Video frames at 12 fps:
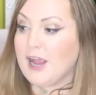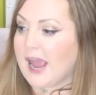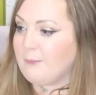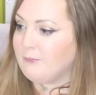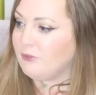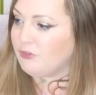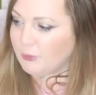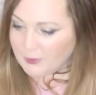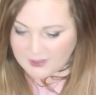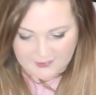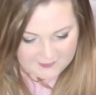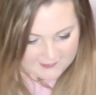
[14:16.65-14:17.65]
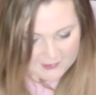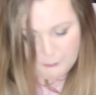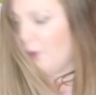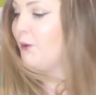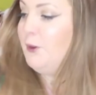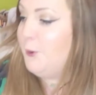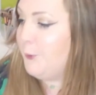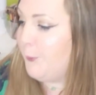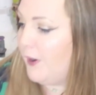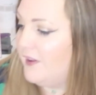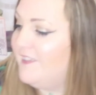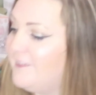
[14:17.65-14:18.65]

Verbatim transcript: And Um, do you want to see what, look what